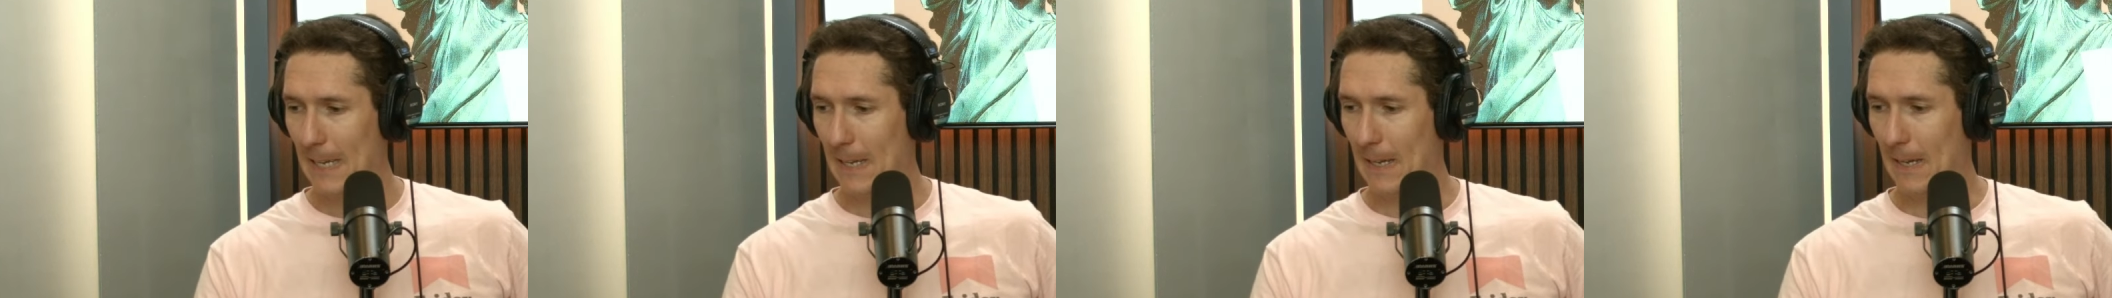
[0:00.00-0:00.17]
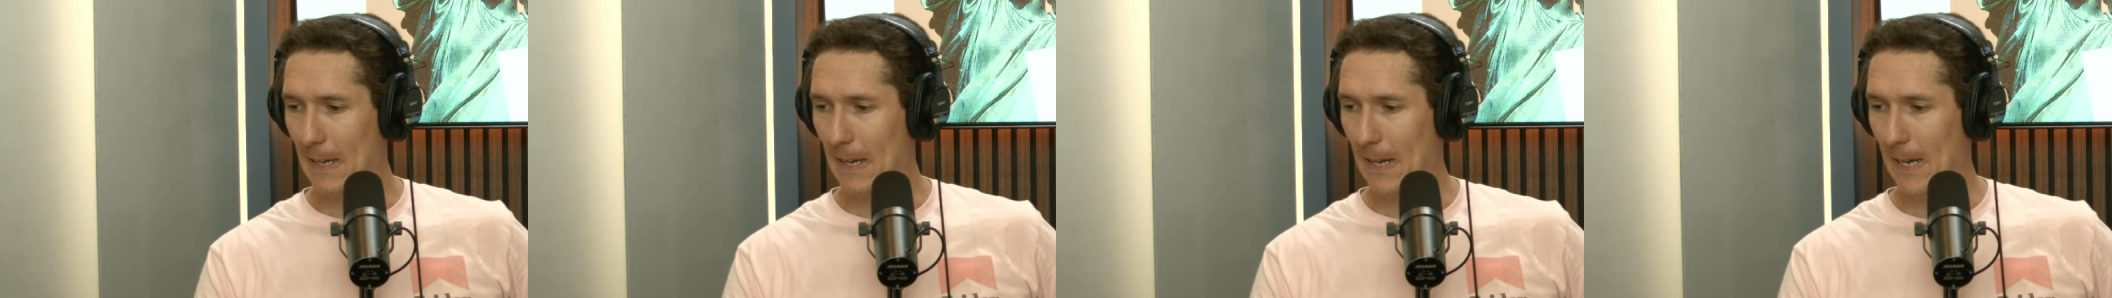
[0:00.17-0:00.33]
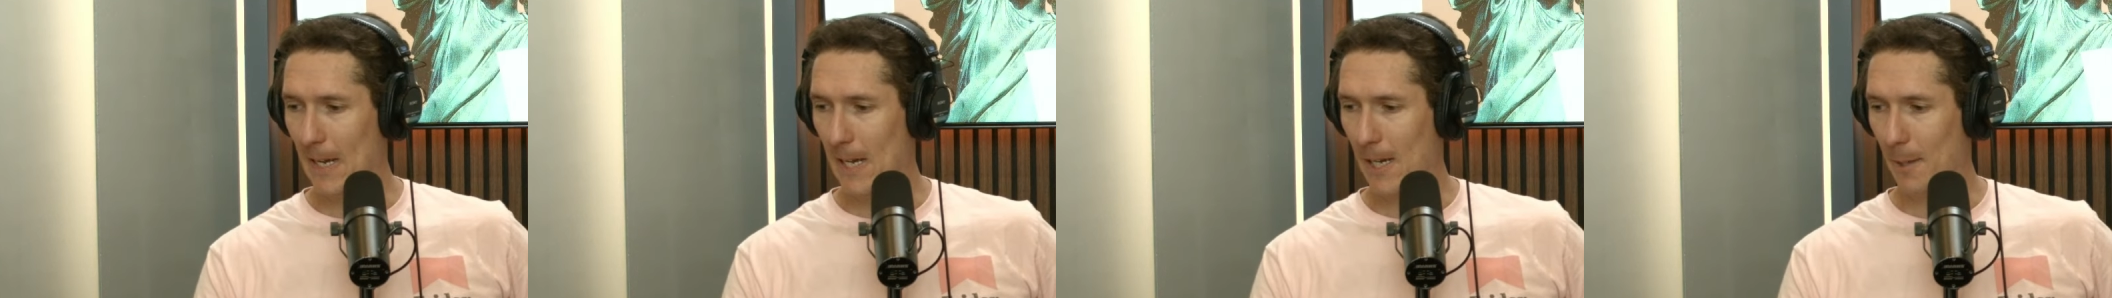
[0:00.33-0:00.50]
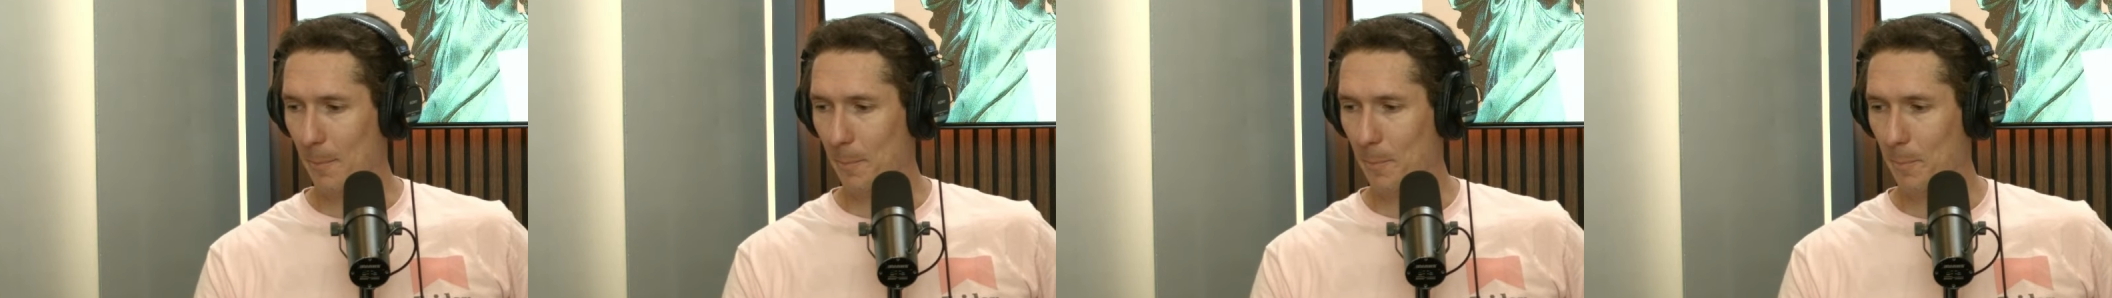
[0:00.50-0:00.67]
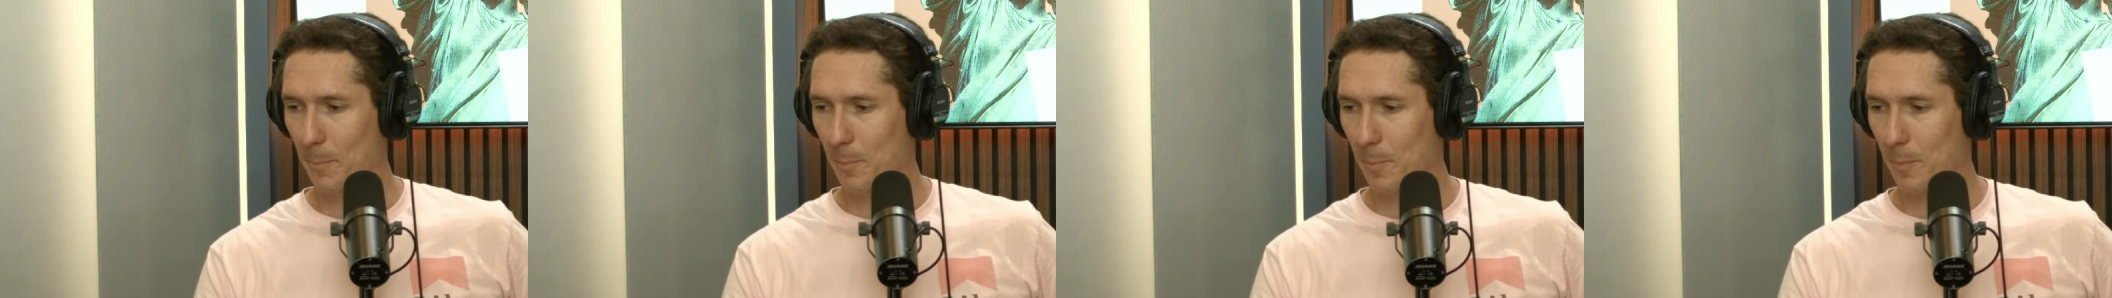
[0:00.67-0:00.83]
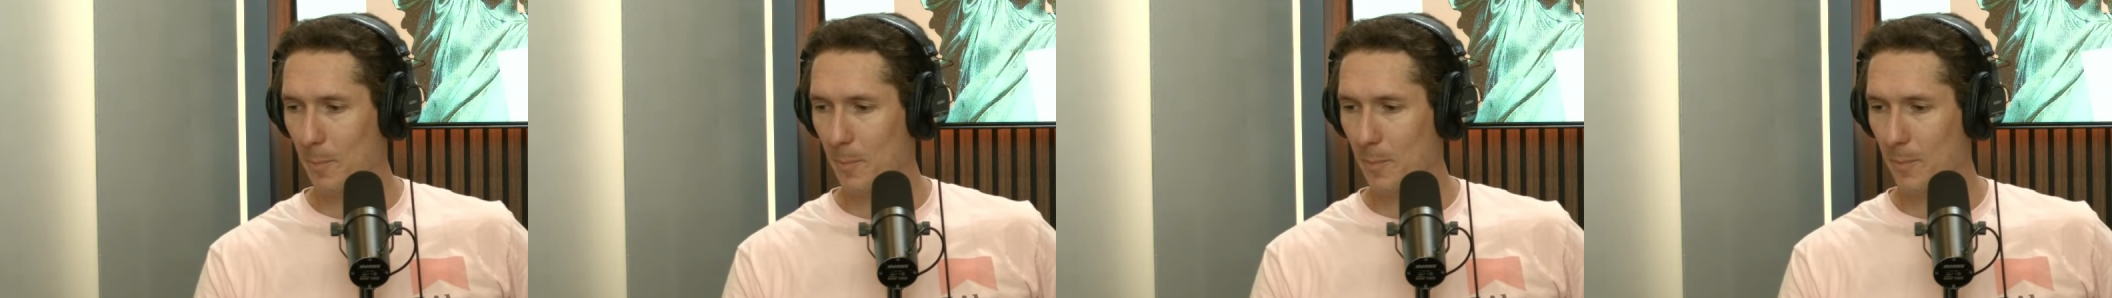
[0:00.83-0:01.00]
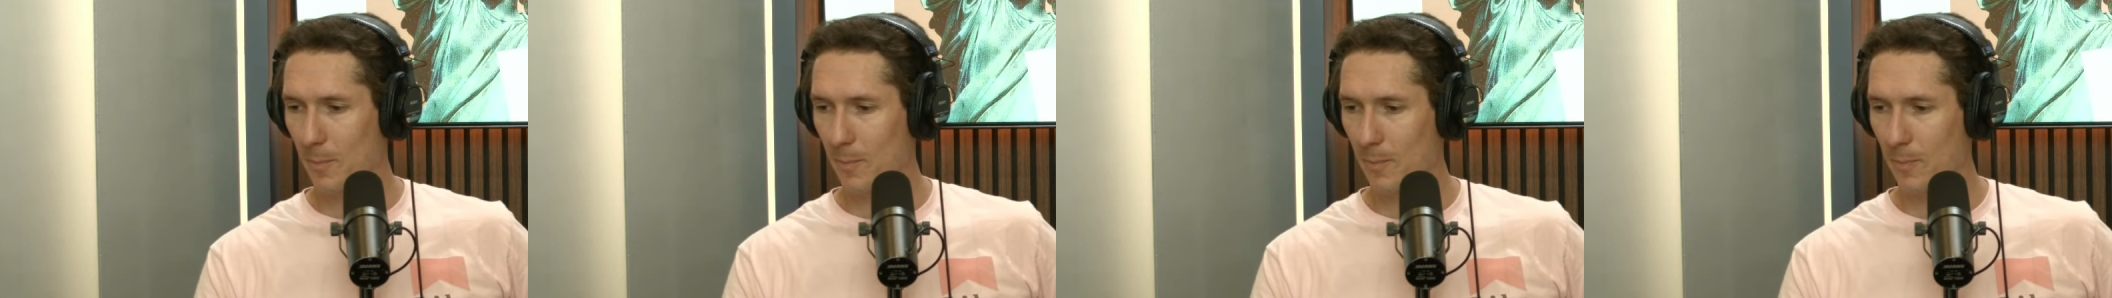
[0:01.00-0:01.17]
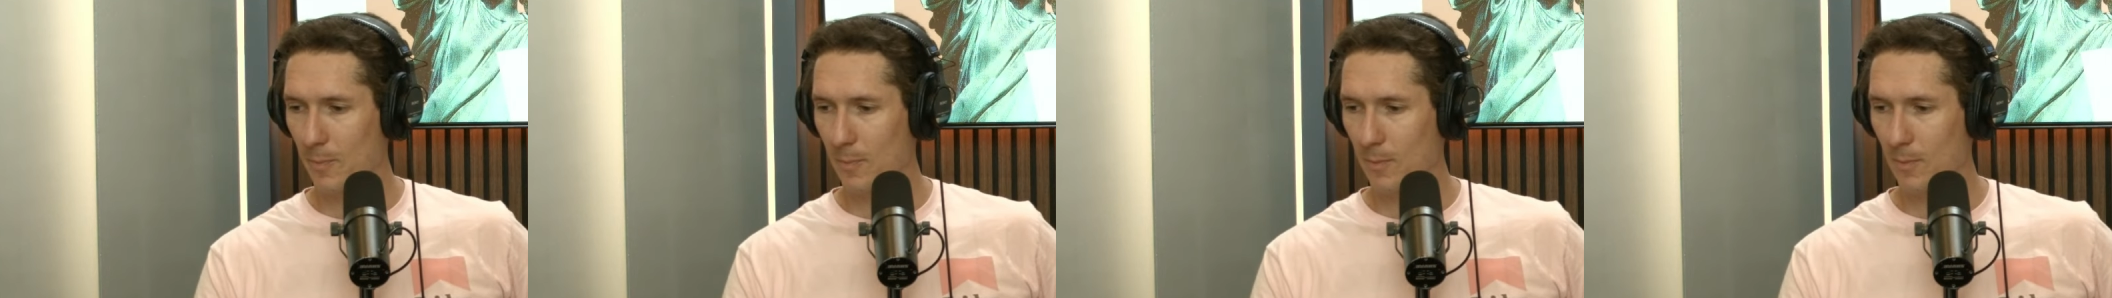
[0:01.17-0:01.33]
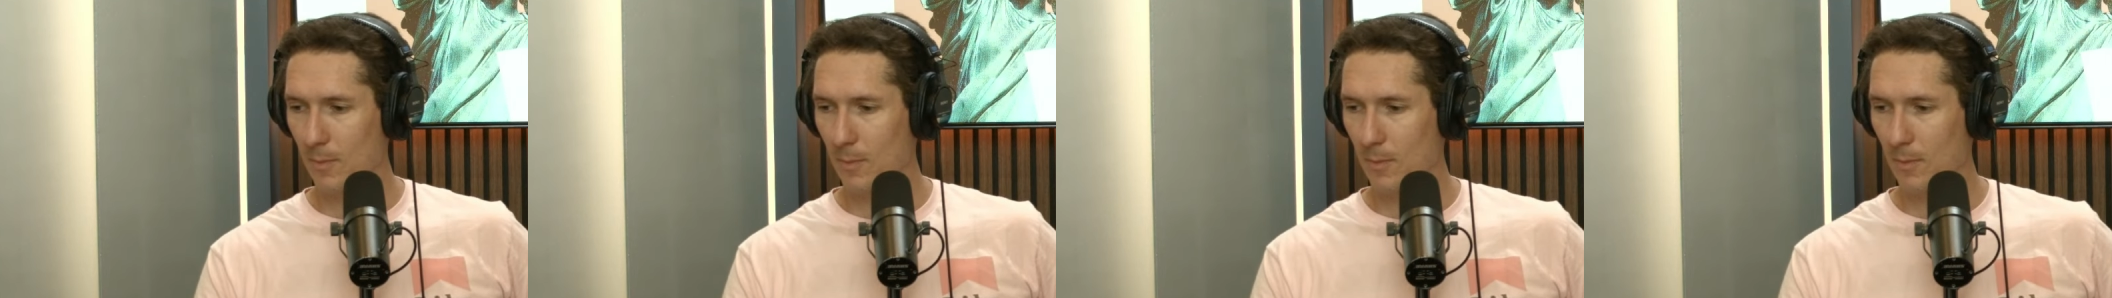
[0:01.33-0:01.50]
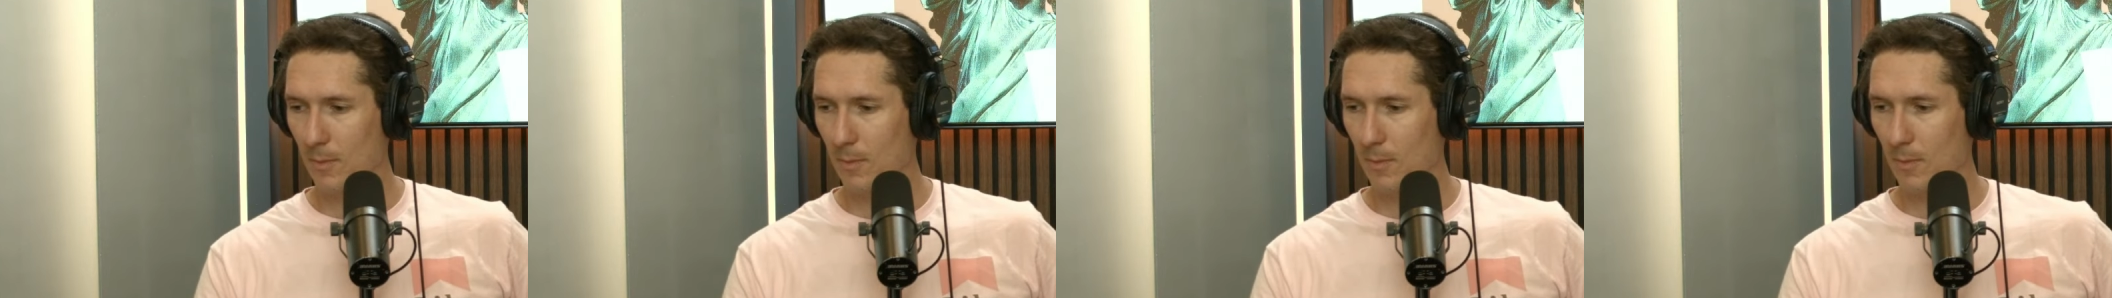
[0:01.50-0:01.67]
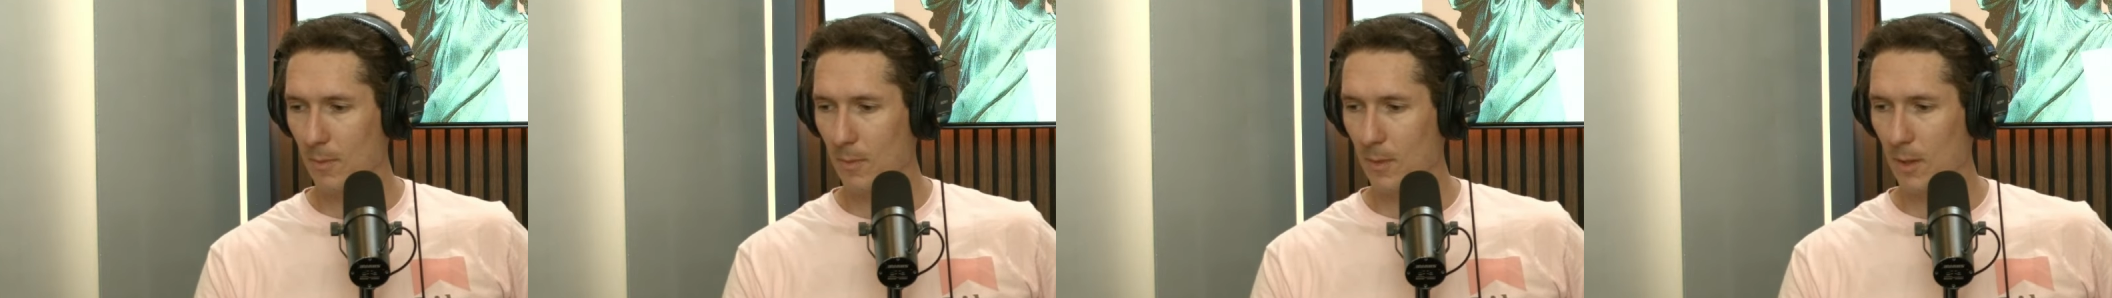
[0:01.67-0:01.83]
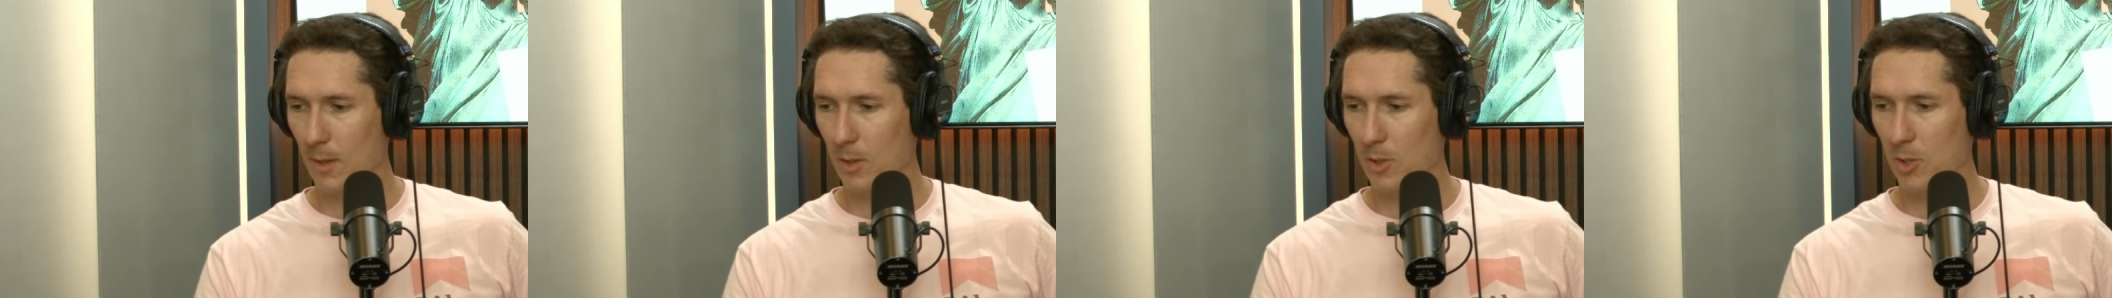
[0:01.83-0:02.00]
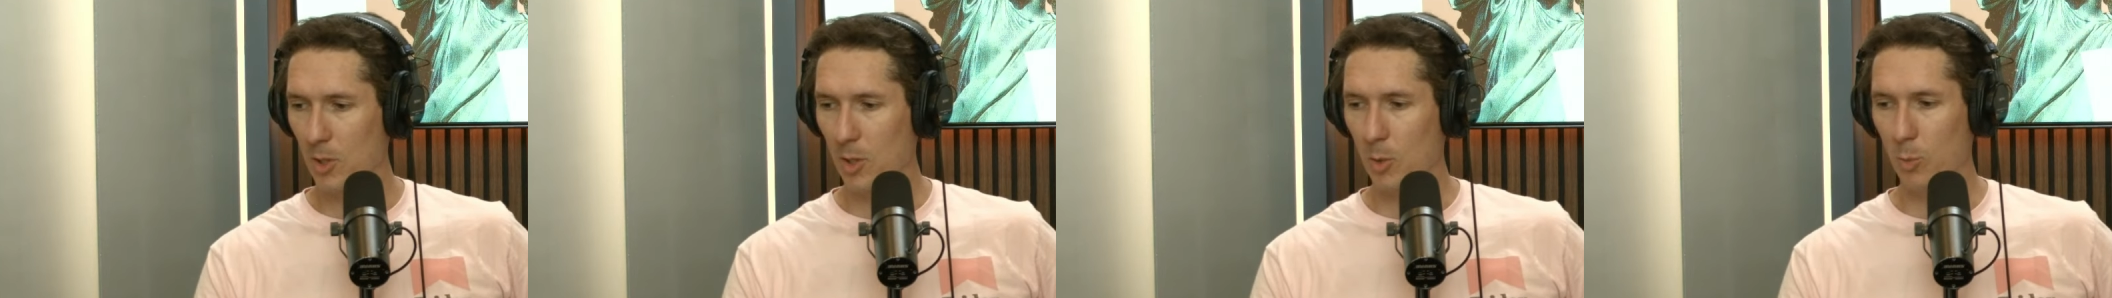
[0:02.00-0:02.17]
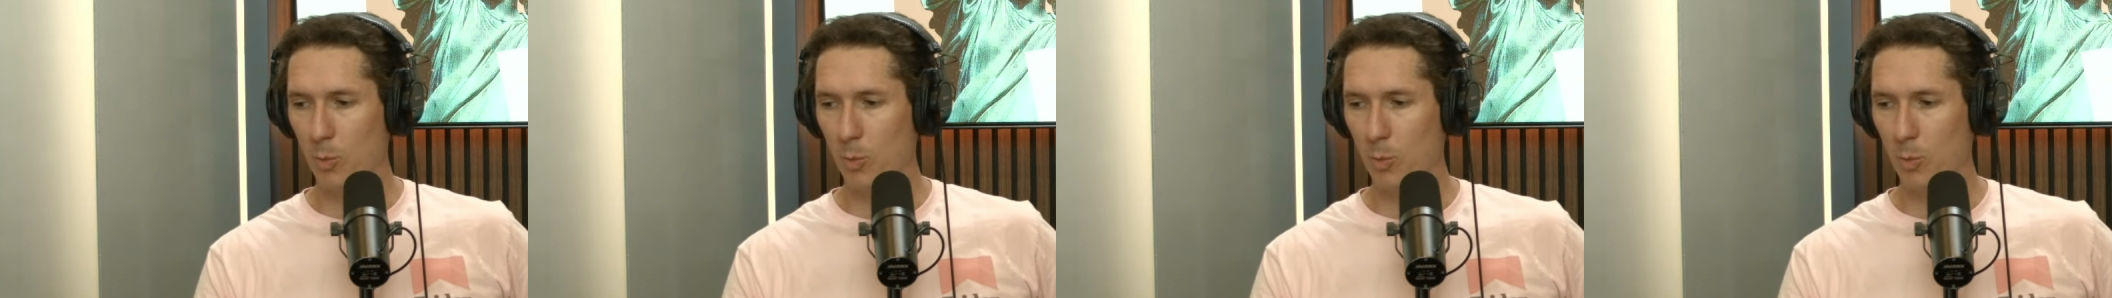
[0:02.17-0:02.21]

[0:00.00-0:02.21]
So the